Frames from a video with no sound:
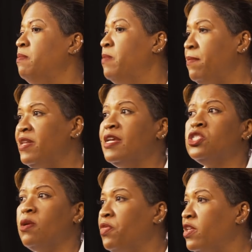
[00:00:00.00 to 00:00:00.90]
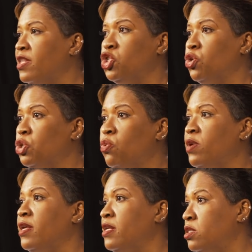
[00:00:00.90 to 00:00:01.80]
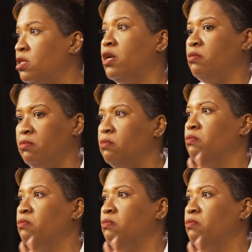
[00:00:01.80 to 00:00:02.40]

maybe there's something that you're doing is not